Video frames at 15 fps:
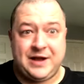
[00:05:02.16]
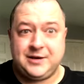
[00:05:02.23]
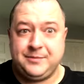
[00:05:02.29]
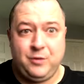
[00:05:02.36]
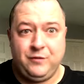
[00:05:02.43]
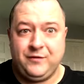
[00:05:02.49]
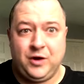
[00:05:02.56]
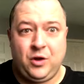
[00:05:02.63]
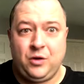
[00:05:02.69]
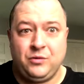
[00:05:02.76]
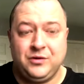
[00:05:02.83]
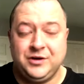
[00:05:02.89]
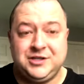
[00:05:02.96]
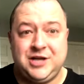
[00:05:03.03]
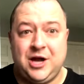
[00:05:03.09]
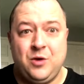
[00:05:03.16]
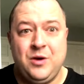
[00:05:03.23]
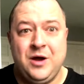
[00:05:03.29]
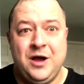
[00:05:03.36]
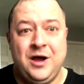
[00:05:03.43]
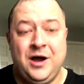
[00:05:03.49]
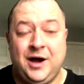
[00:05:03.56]
to move along. So
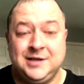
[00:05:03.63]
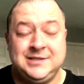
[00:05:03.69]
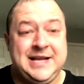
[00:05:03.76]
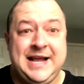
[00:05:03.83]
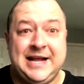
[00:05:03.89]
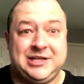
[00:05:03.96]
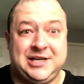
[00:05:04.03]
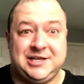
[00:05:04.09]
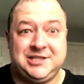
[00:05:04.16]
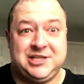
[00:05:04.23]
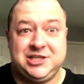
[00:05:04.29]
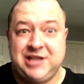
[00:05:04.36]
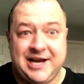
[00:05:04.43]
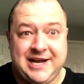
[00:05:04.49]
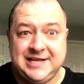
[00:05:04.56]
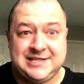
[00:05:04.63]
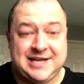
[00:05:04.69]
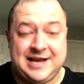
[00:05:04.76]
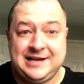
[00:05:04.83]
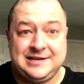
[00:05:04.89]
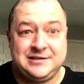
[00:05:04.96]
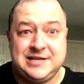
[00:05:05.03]
I didn't get a chance to shake his
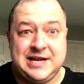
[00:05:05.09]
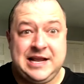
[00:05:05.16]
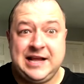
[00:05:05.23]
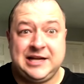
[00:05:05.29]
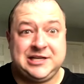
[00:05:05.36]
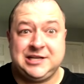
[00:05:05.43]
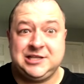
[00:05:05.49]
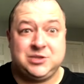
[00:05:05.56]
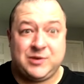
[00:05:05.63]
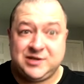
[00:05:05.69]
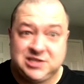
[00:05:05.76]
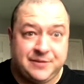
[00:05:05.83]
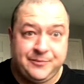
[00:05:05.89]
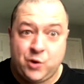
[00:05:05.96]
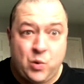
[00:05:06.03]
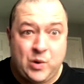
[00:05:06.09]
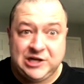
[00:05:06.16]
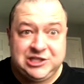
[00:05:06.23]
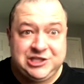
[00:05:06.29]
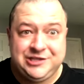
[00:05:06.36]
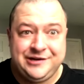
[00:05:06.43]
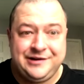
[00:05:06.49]
hand. I didn't get a chance to ask him a
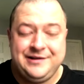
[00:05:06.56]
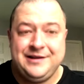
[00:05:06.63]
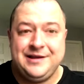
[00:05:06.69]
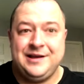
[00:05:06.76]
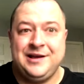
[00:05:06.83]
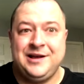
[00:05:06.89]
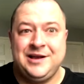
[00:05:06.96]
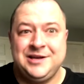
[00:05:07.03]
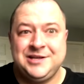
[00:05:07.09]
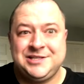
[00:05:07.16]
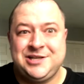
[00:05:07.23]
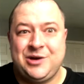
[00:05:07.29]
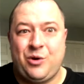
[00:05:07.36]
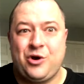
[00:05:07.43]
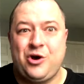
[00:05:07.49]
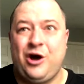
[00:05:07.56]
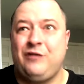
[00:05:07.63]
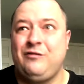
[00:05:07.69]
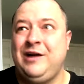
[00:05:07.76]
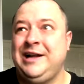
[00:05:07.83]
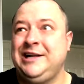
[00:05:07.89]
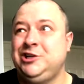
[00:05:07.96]
question. So I can't
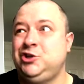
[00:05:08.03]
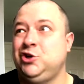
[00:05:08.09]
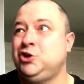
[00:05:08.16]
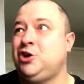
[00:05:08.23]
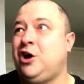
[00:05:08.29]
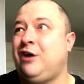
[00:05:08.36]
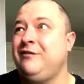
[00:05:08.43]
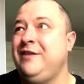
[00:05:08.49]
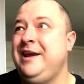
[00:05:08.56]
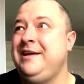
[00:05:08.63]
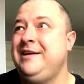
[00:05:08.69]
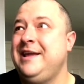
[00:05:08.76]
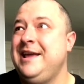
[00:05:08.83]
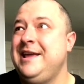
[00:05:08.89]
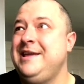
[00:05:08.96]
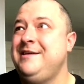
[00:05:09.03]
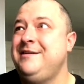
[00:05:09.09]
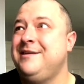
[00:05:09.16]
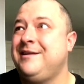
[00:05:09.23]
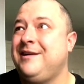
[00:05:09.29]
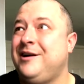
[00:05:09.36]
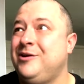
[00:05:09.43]
really judge RVD,
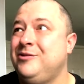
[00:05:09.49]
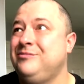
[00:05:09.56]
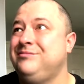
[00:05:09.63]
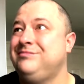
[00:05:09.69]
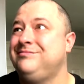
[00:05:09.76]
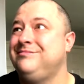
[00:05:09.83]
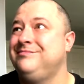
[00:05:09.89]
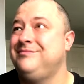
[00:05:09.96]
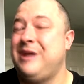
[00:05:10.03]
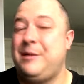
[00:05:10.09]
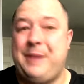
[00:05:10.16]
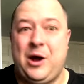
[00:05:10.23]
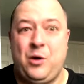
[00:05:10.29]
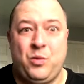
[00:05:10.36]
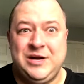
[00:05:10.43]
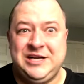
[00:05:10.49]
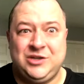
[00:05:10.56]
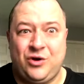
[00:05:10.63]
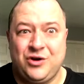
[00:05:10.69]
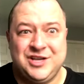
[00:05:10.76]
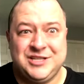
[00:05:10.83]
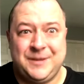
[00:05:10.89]
you know, about what he's
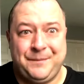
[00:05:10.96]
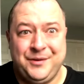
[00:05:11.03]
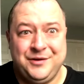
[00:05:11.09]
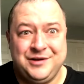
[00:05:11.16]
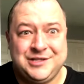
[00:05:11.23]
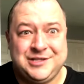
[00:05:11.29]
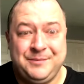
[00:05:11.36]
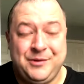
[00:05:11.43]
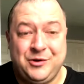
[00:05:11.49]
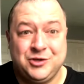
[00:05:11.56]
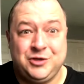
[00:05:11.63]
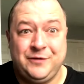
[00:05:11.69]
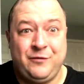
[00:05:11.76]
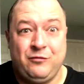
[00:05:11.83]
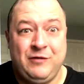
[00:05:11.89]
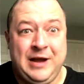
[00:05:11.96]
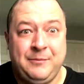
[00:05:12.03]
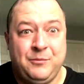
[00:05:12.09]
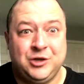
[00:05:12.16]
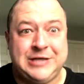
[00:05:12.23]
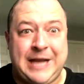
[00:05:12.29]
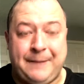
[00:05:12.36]
like as a person because nothing really
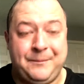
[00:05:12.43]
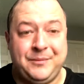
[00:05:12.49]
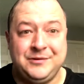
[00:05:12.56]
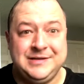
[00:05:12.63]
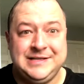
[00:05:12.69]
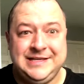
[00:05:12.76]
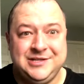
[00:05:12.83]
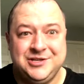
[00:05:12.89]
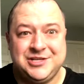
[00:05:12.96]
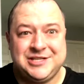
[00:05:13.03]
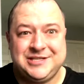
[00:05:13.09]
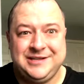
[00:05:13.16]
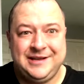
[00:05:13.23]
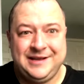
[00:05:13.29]
much happened. He just